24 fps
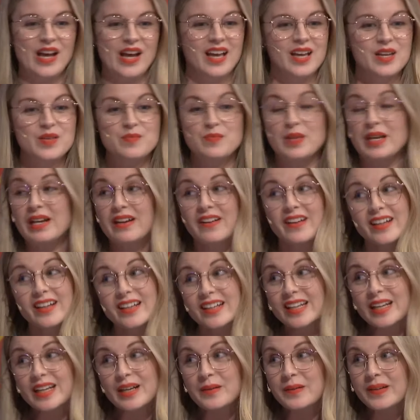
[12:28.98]

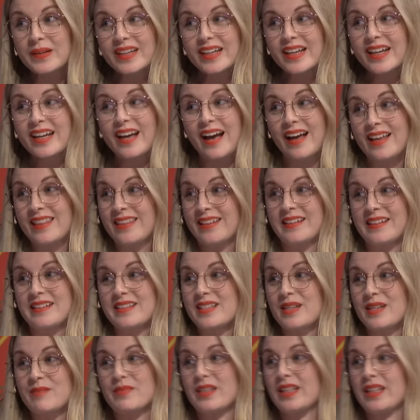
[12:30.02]
Period equity, I think, is
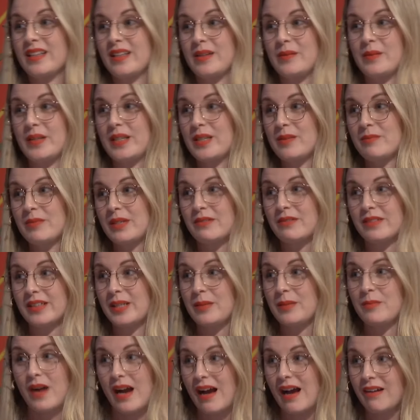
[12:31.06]
something that we can be
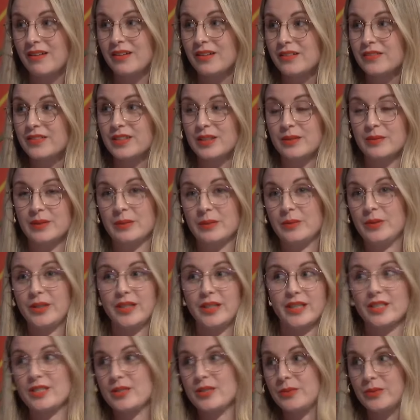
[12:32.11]
really proud of, that we're
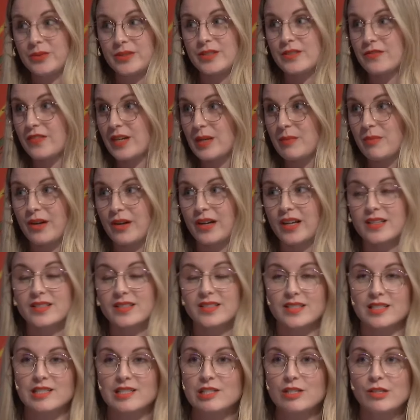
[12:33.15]
working towards free products
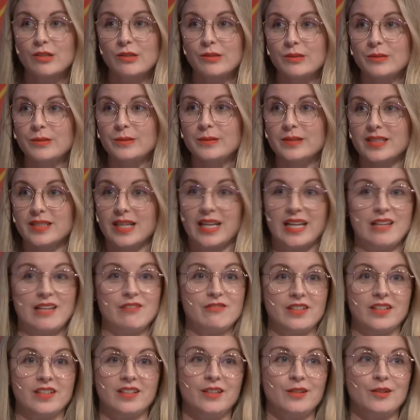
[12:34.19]
in schools, and
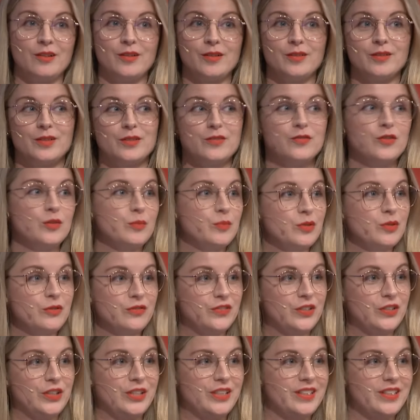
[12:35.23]
even, the football
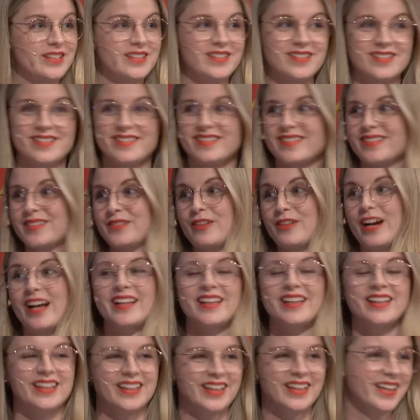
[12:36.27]
ferns
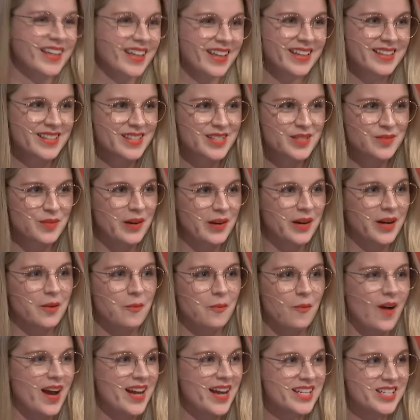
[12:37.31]
rallying against wearing
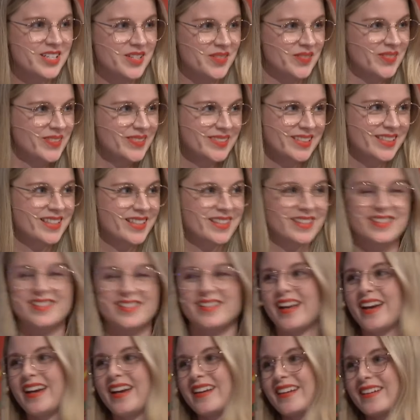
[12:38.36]
white shorts is
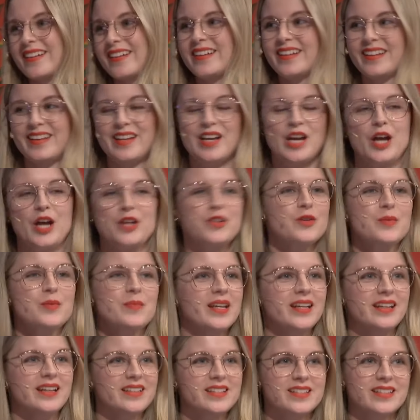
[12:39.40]
like a
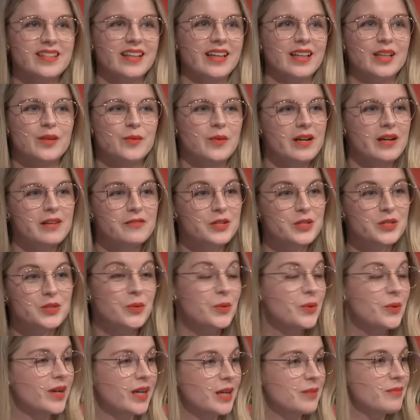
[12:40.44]
tremendous thing that we're even
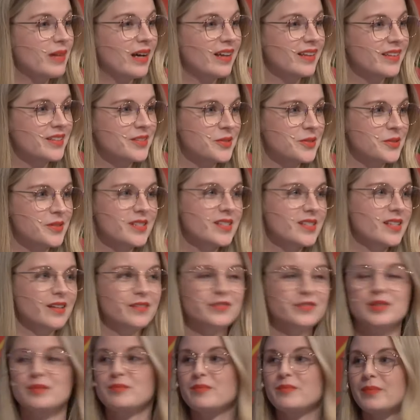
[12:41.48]
talking about this sort of
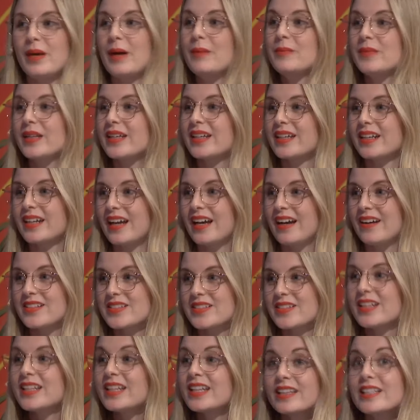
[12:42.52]
stuff in public now.
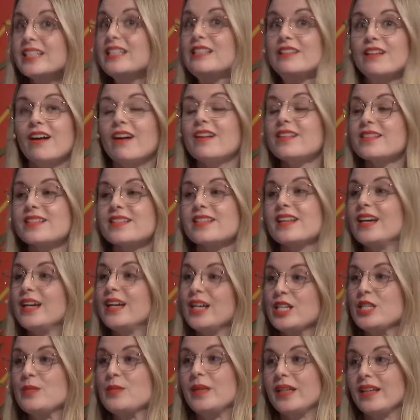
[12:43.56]
So I think there's lots
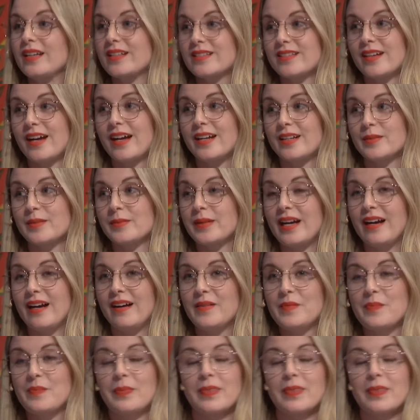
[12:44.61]
to be excited about.